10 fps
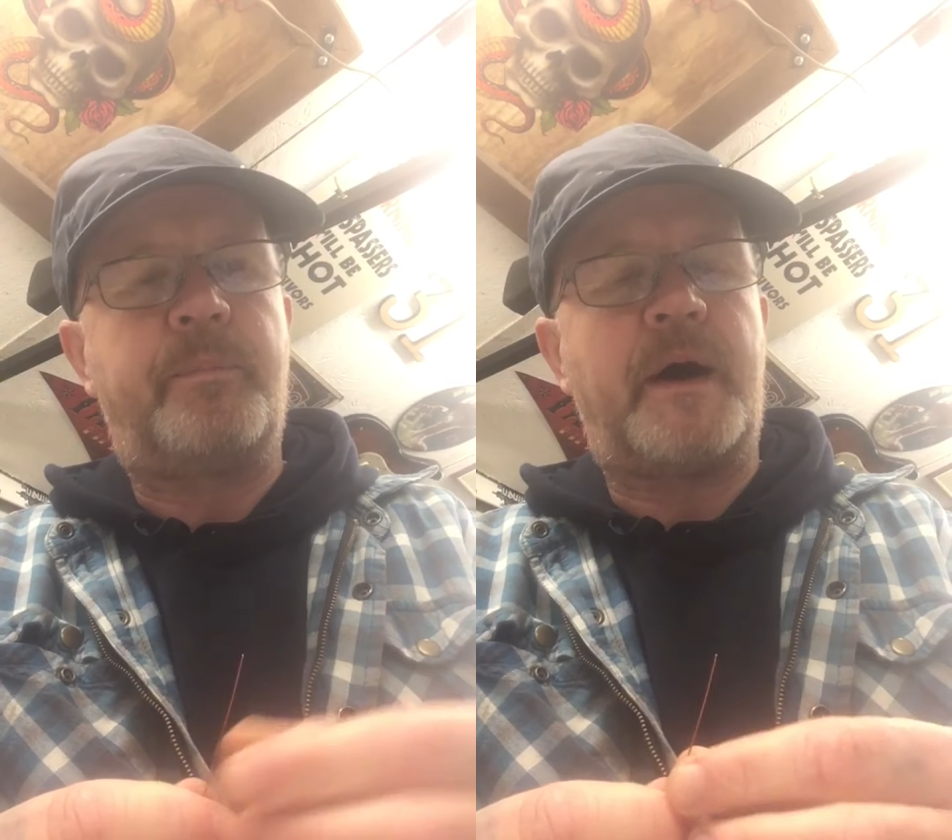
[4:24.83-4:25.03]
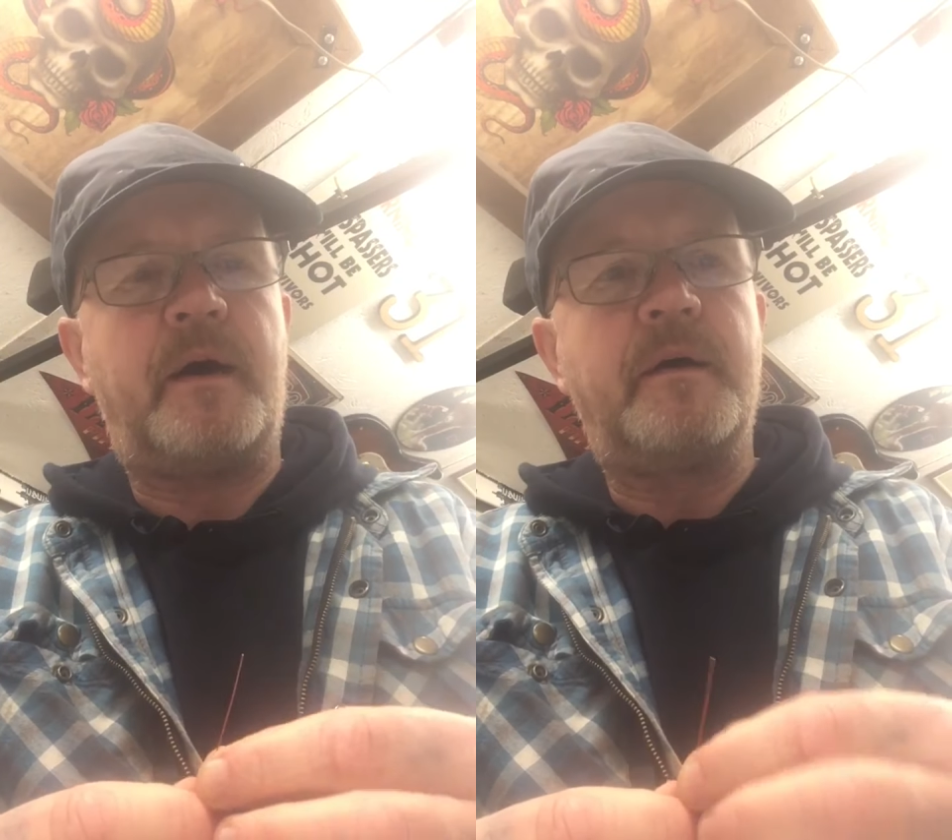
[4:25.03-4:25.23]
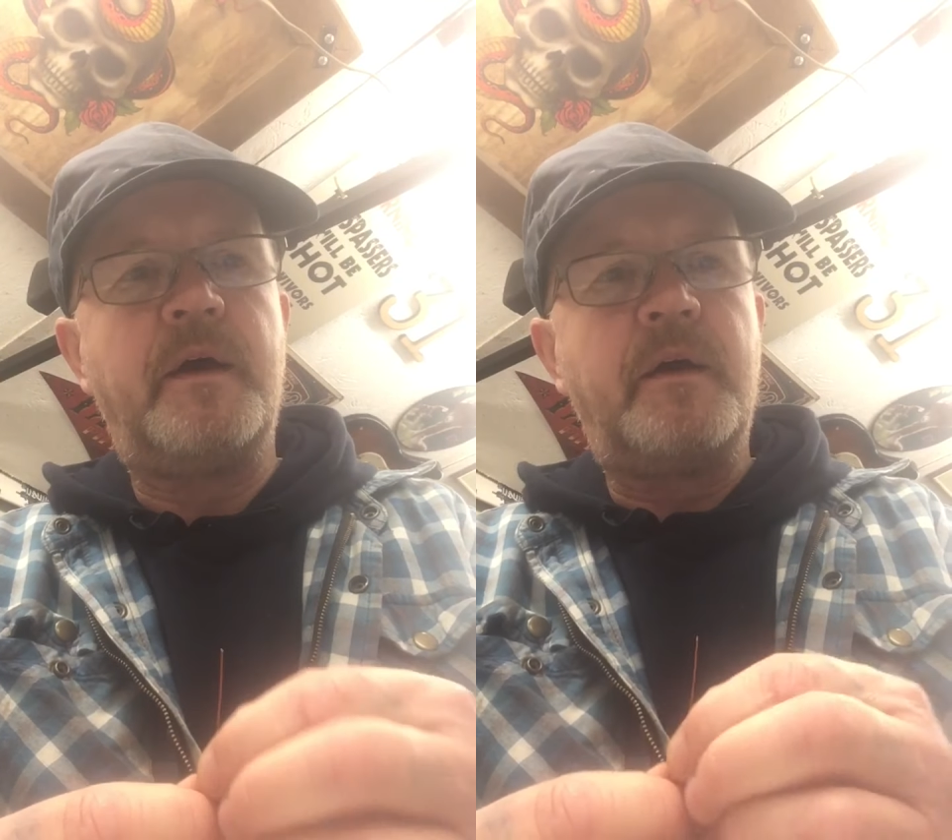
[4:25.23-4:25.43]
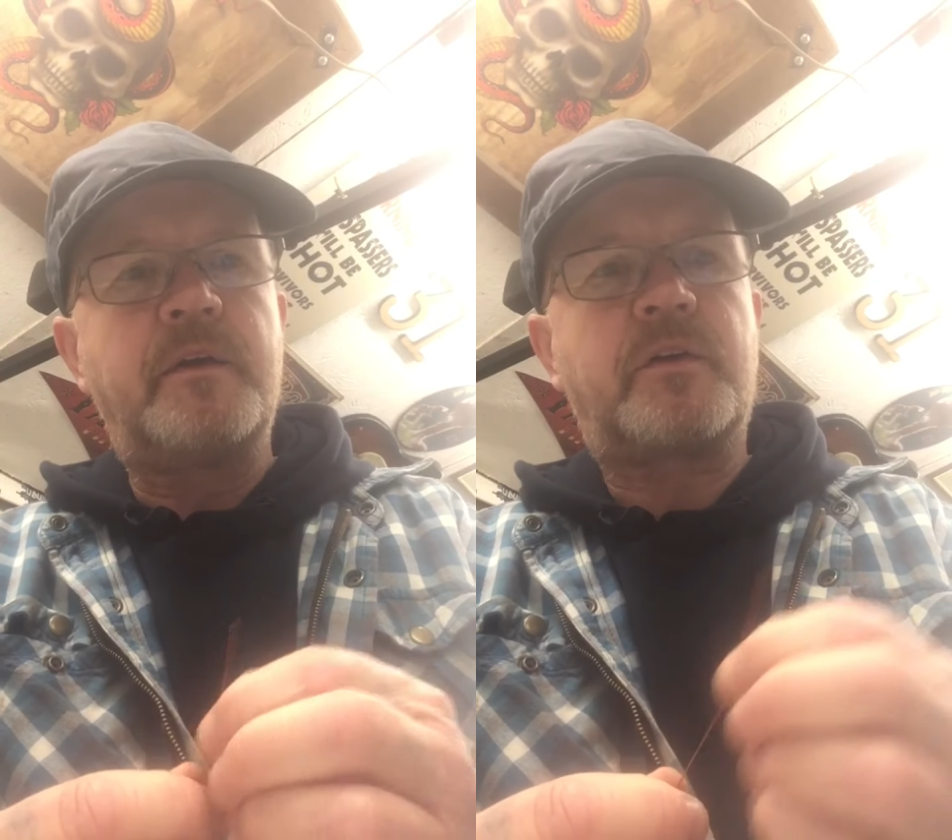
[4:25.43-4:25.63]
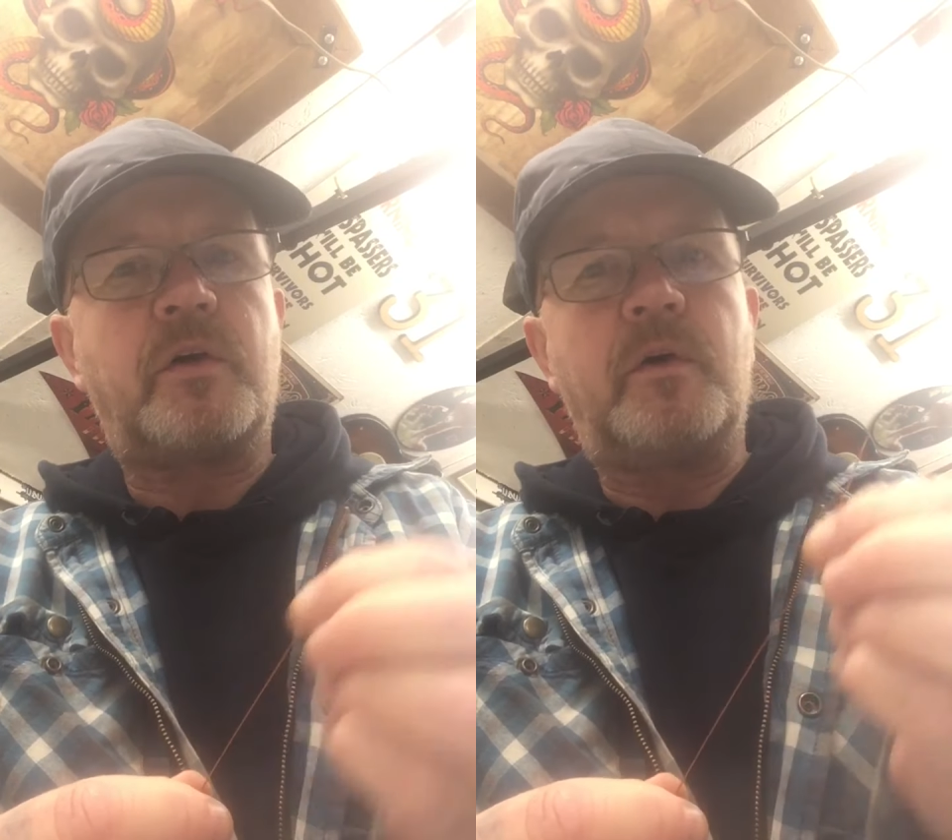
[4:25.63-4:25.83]
but
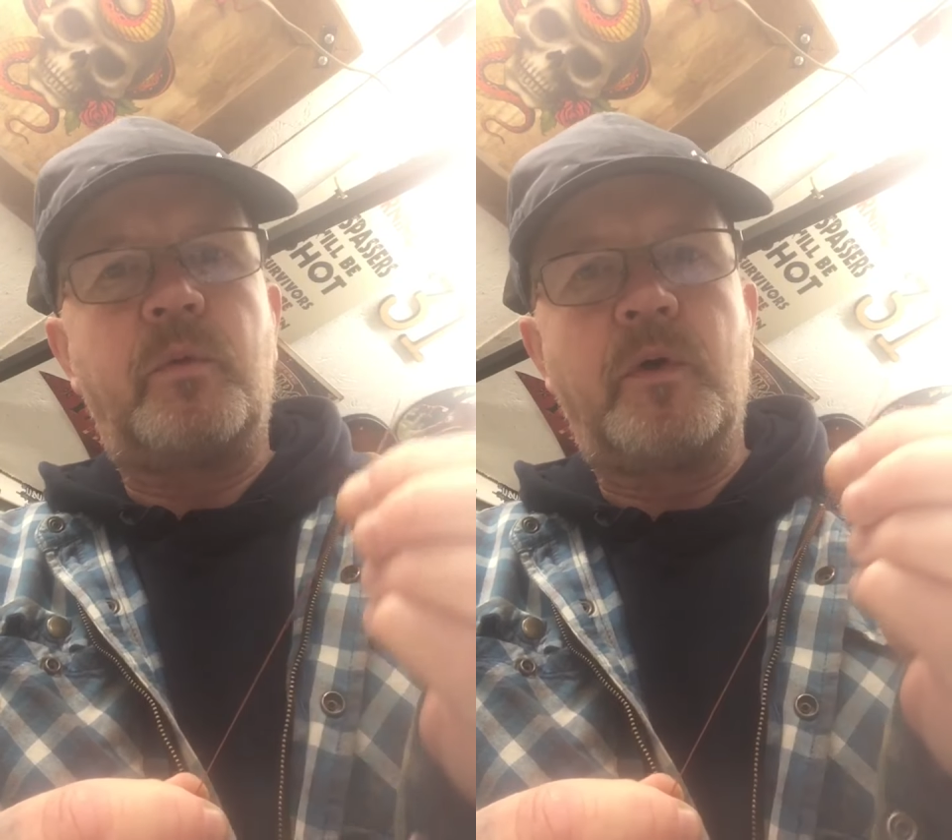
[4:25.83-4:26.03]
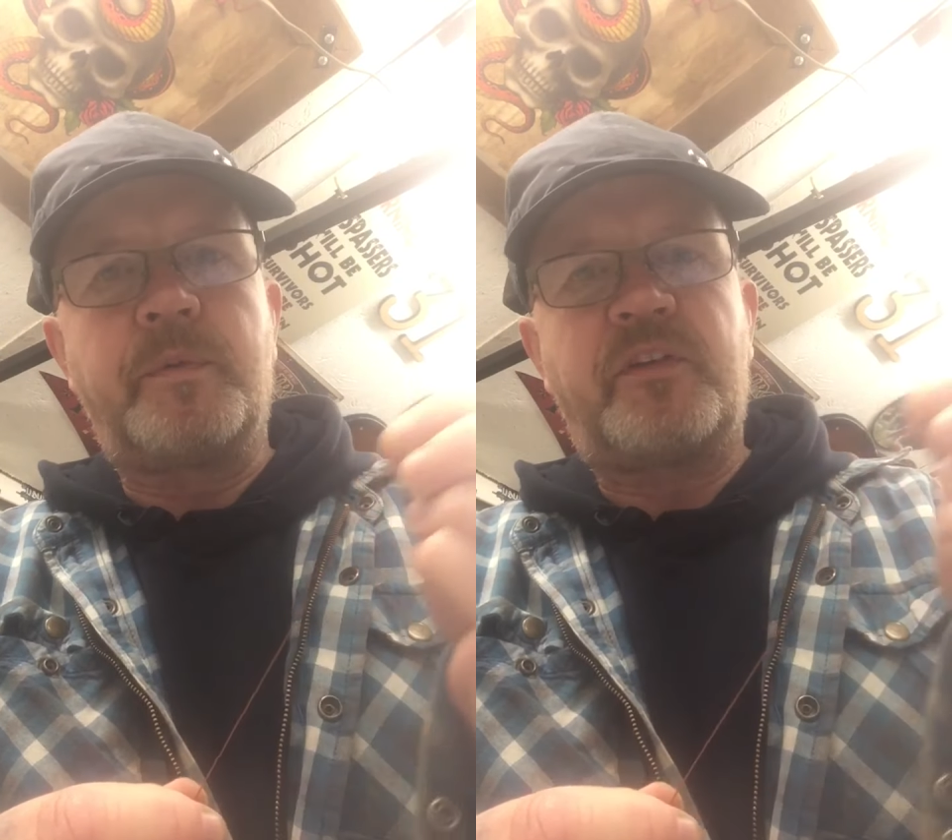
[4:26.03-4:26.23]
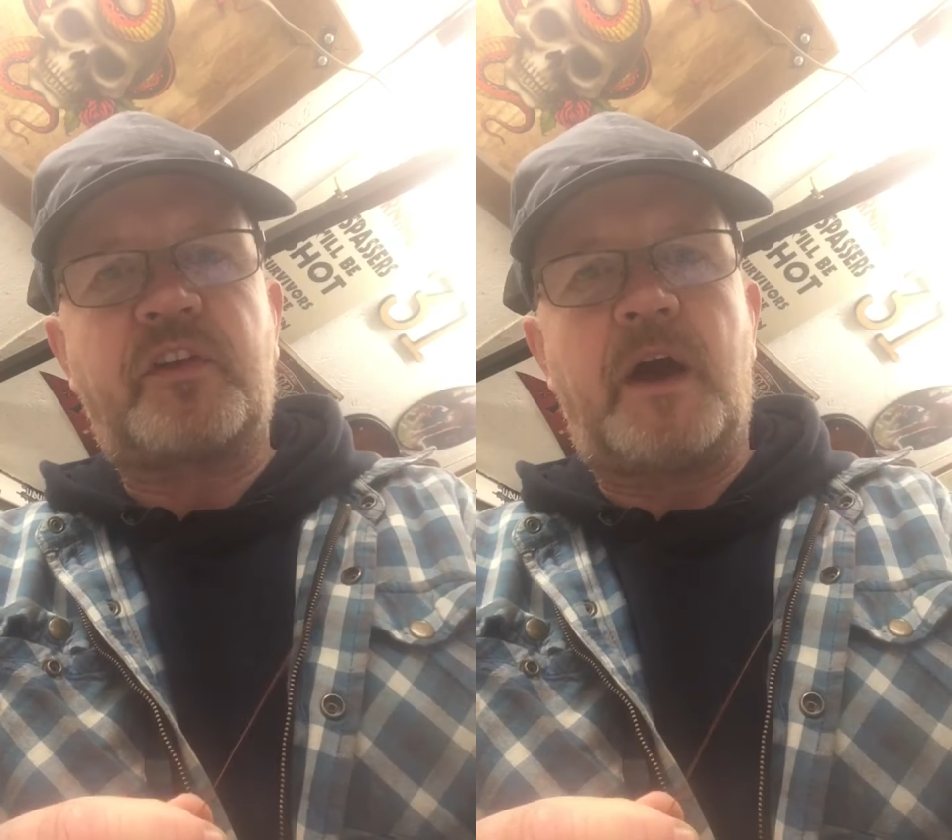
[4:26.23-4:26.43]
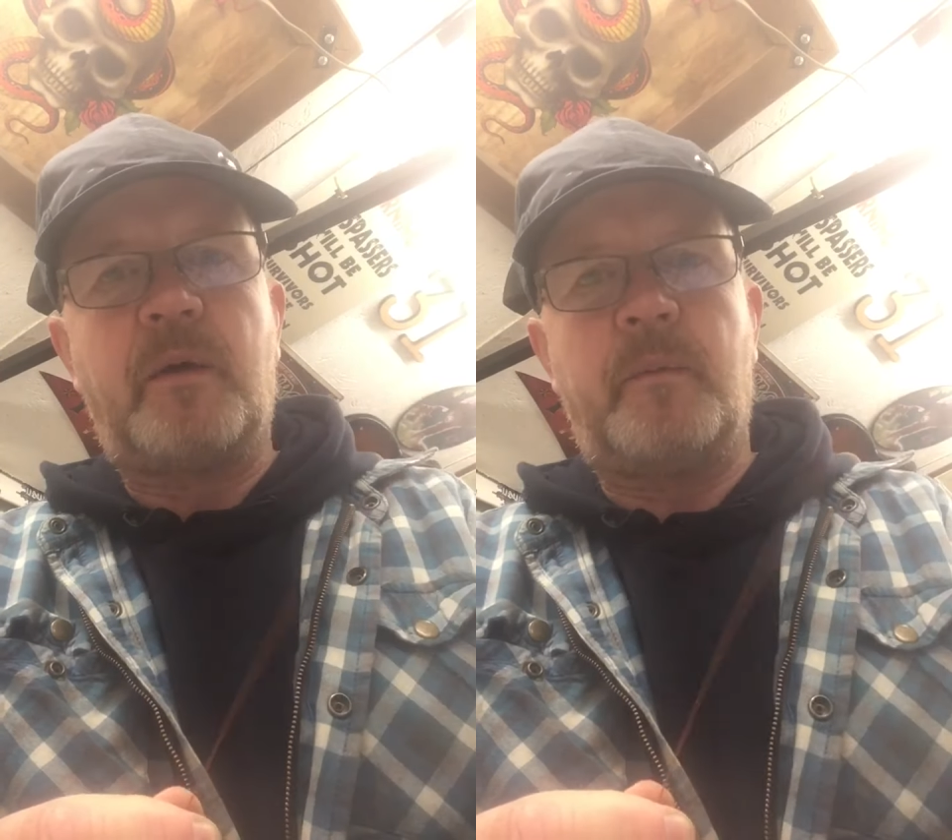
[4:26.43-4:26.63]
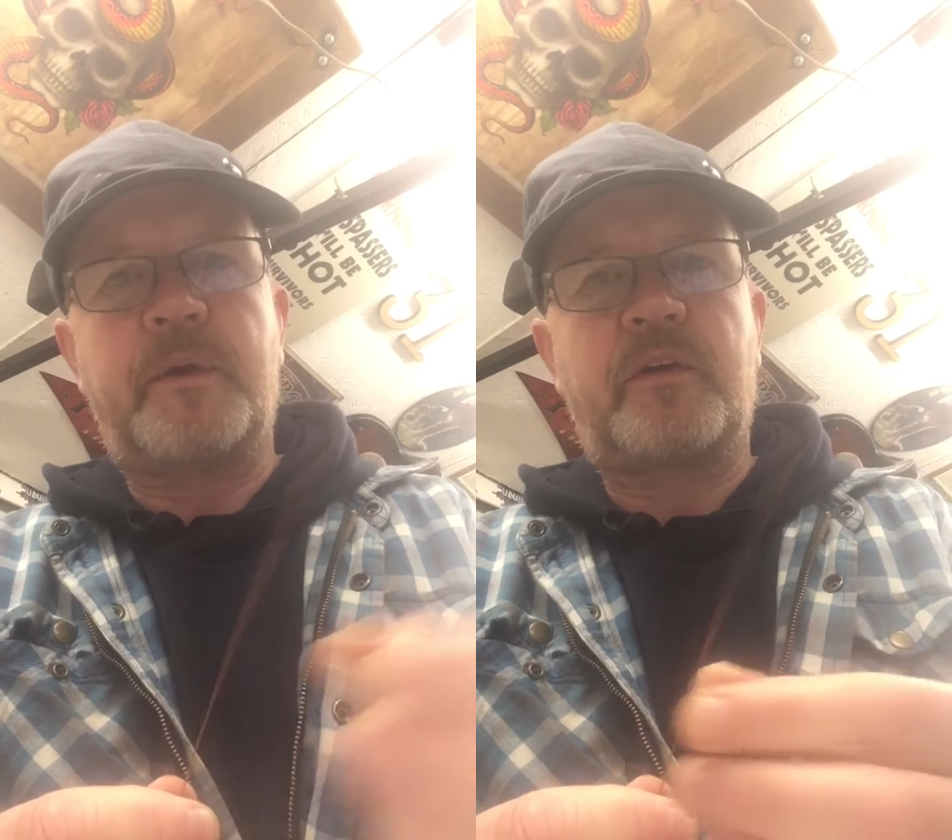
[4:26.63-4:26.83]
the coil will be
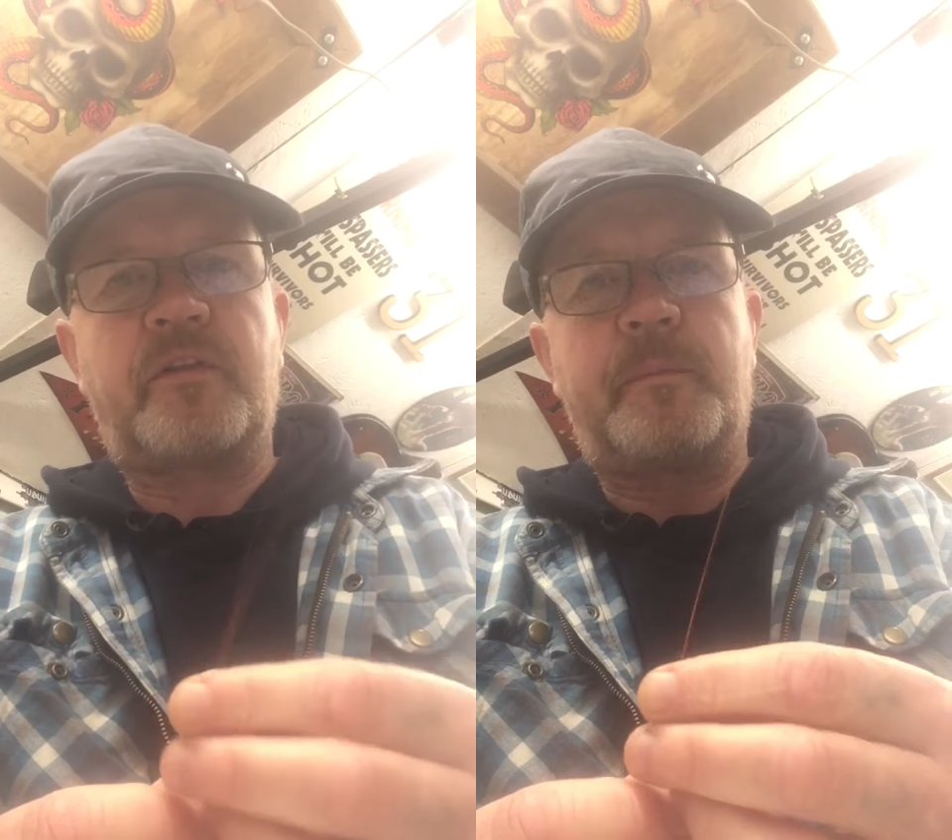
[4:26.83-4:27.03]
slower because